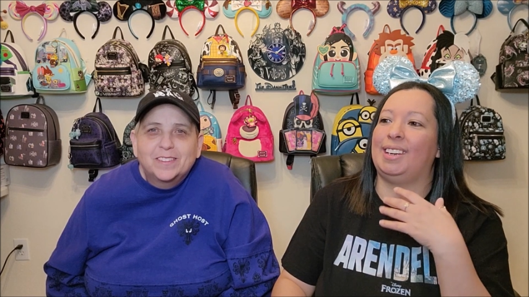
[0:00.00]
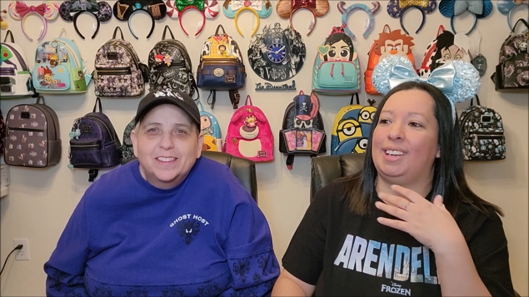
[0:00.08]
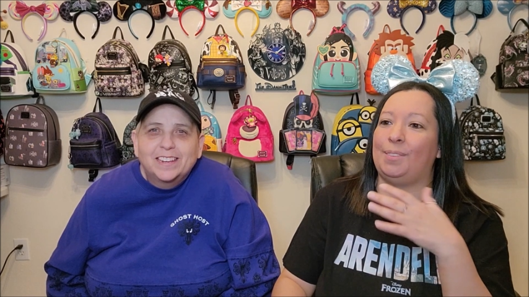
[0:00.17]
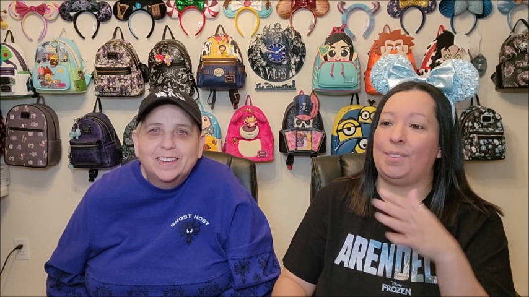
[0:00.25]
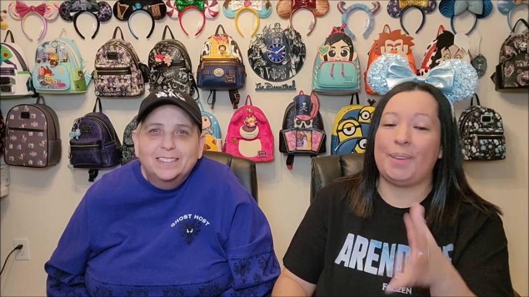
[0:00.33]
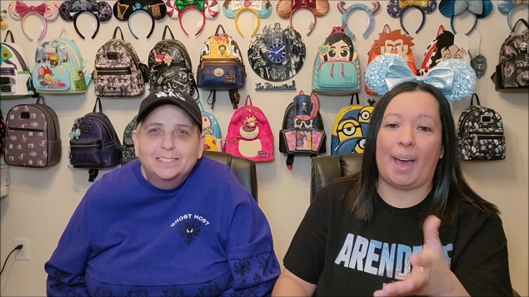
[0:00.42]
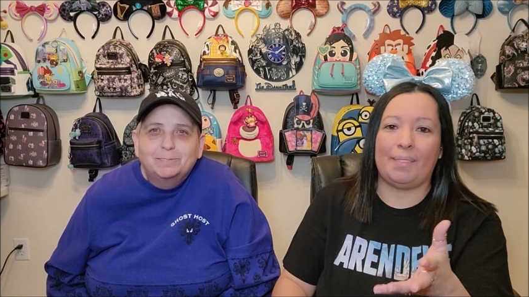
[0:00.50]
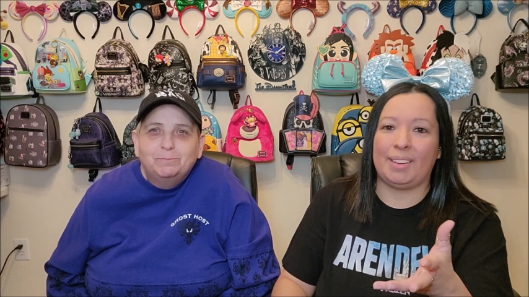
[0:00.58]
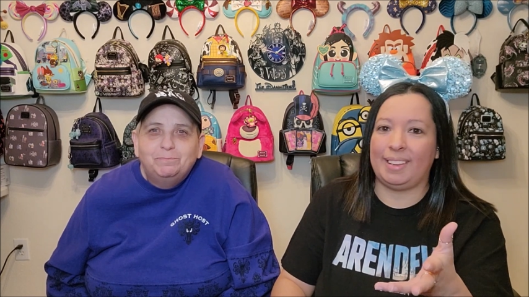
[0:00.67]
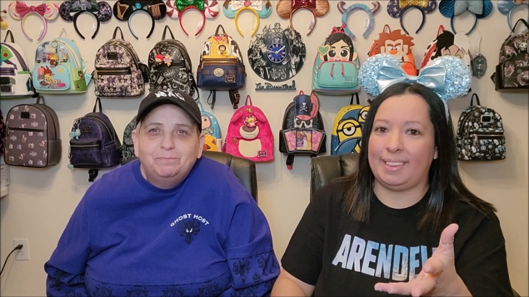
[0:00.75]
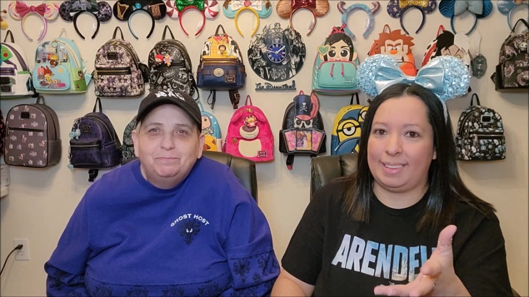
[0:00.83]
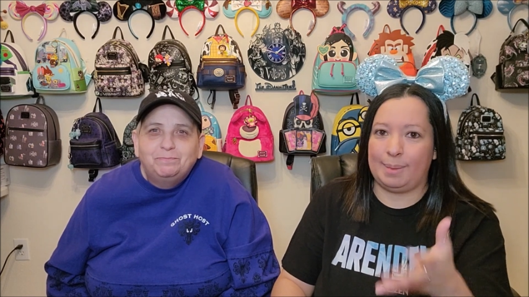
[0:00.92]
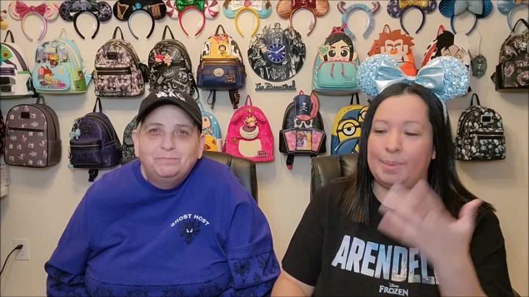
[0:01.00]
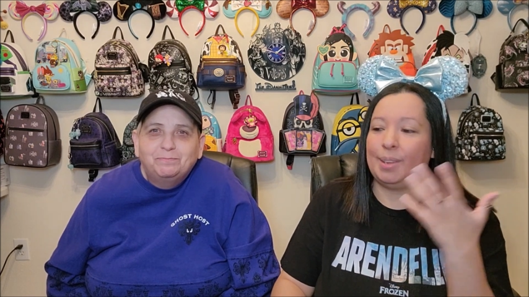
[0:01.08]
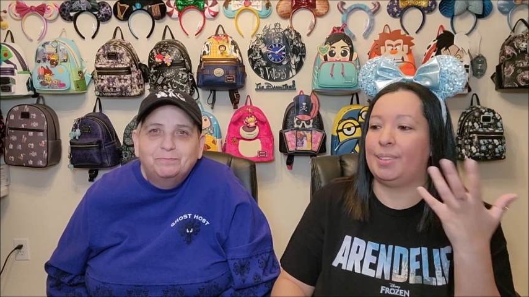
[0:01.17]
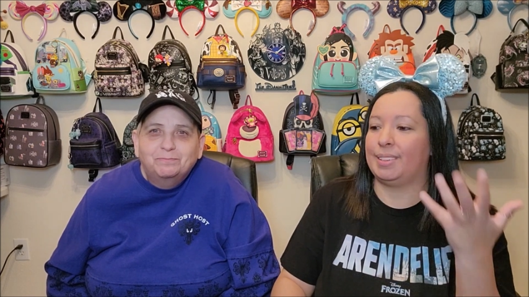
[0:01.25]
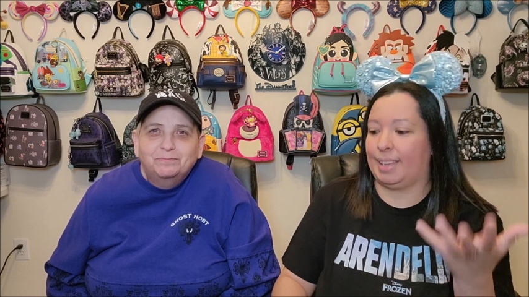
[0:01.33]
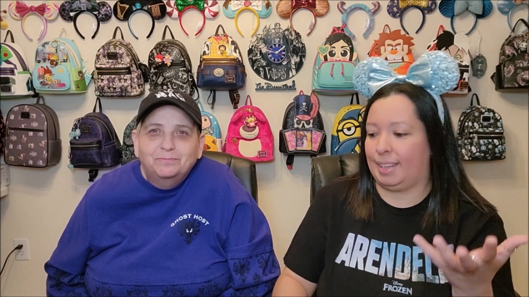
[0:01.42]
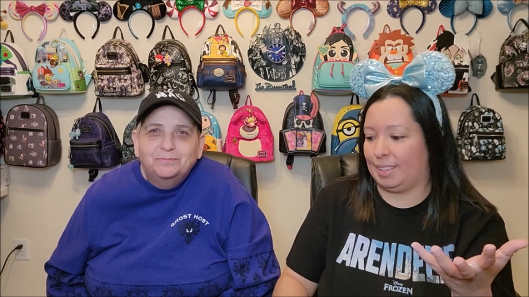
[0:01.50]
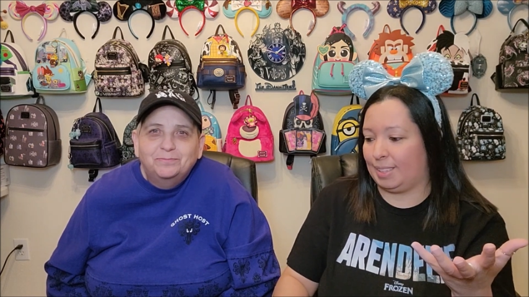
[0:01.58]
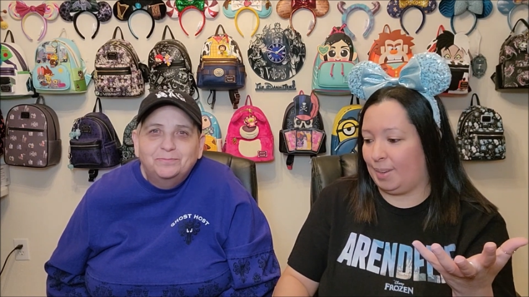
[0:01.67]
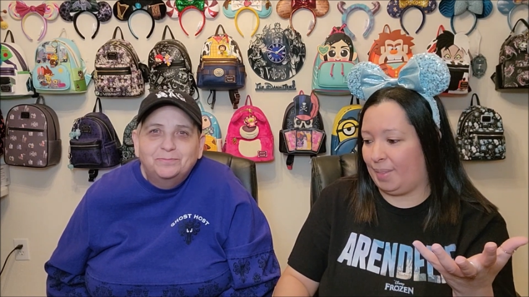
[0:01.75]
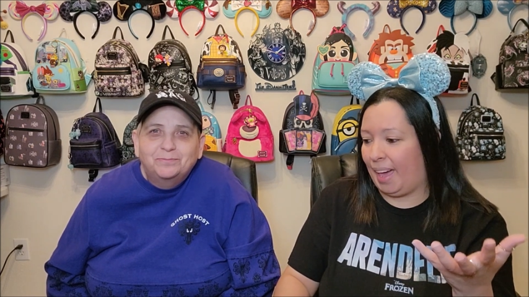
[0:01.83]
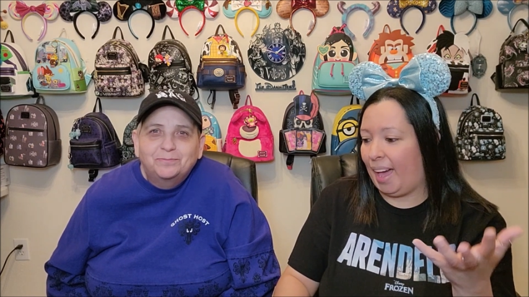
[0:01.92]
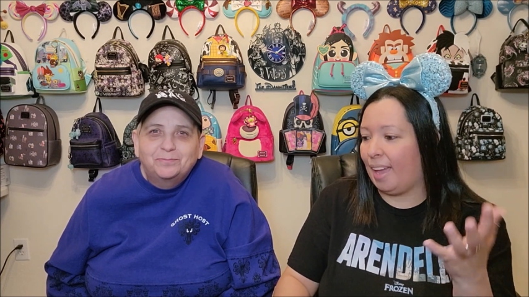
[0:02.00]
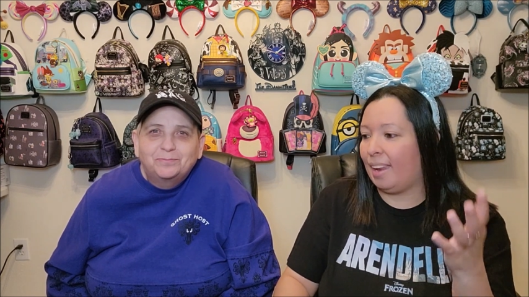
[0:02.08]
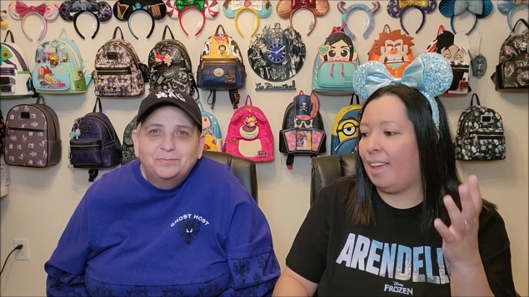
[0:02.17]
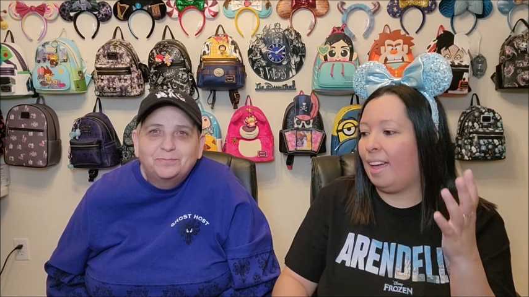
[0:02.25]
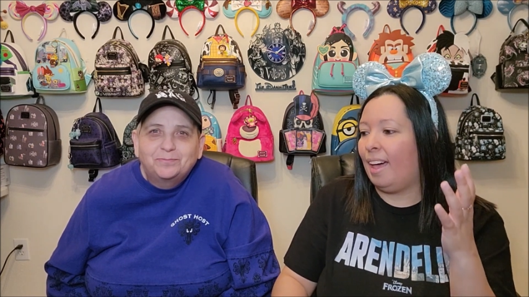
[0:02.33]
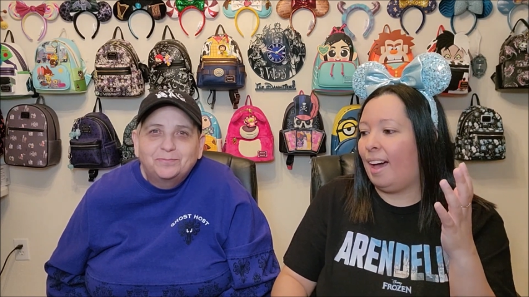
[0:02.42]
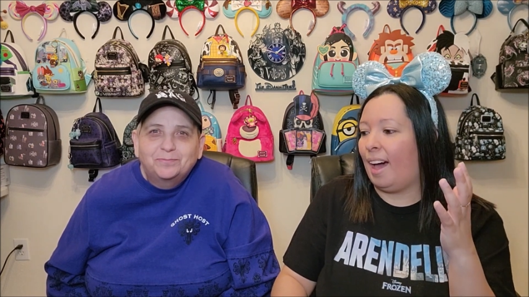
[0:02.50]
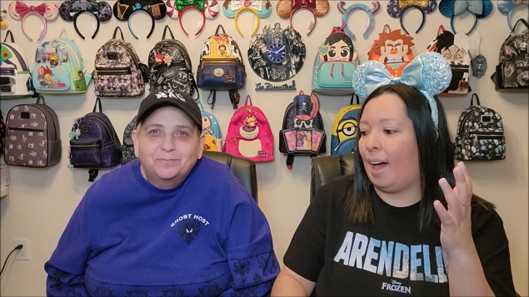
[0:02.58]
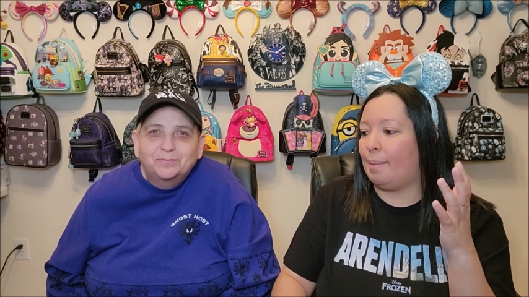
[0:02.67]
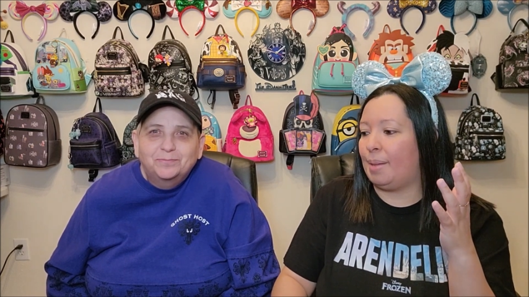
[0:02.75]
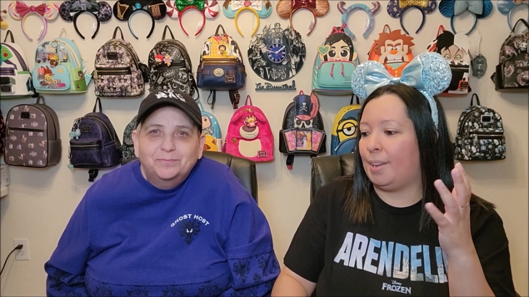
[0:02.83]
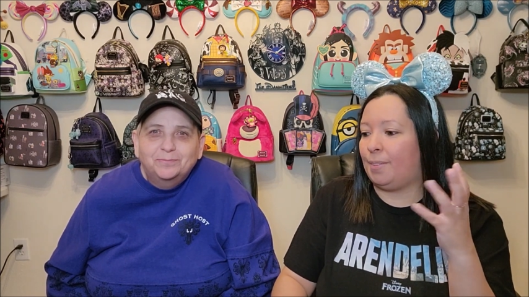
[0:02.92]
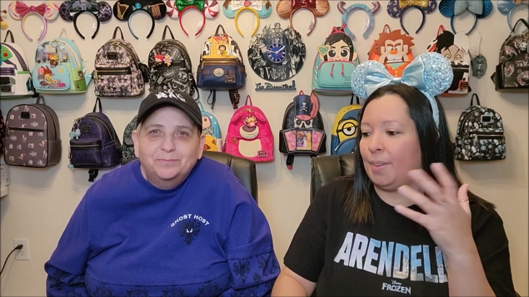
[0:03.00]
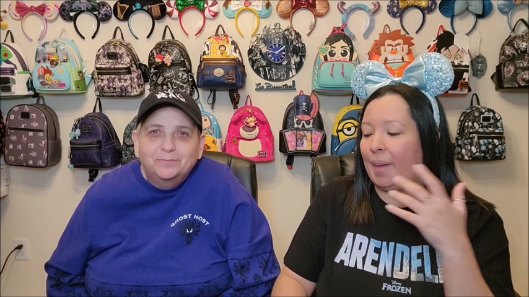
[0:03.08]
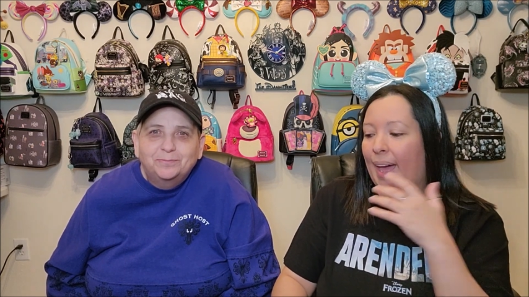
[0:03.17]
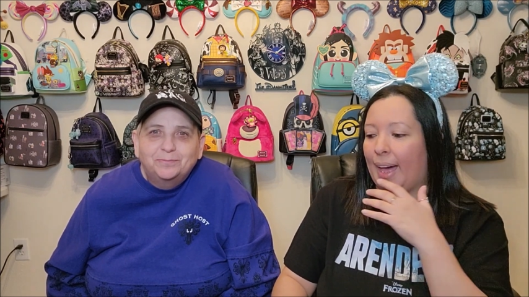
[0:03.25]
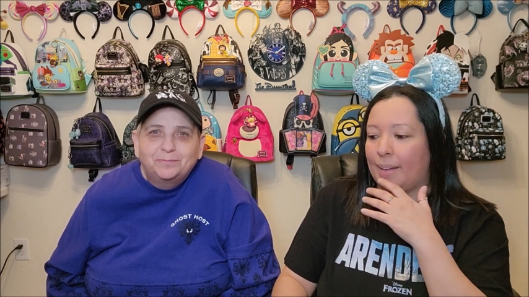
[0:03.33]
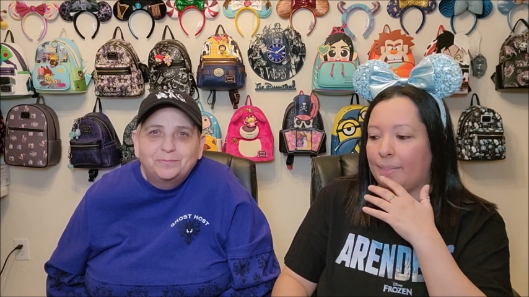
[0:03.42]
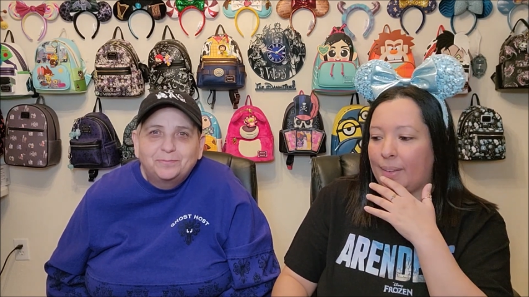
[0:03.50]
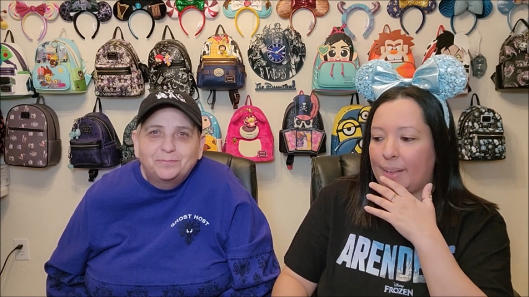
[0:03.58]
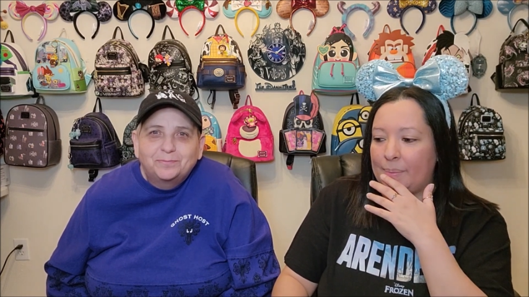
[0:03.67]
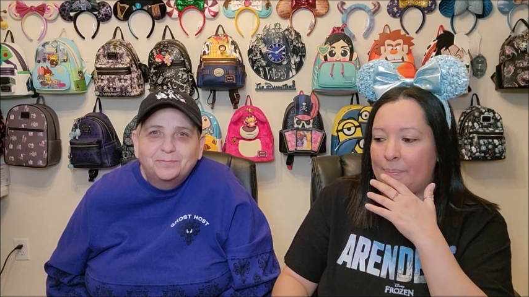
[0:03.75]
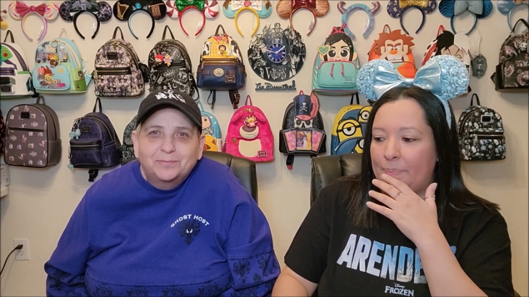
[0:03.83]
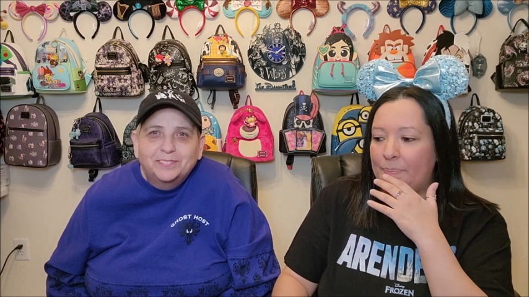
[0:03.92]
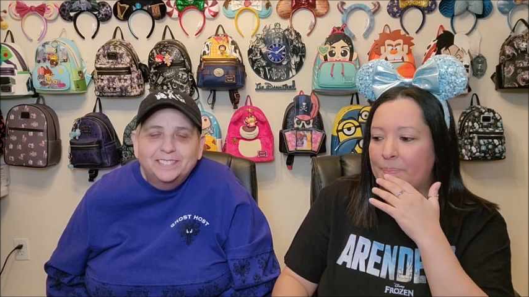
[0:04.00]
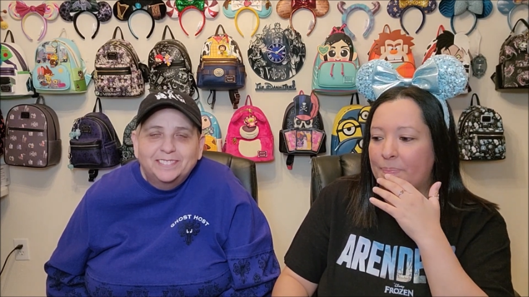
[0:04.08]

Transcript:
Speaker 1: And if you have any of the same sodas, let us know that. Um, and if you have... Um,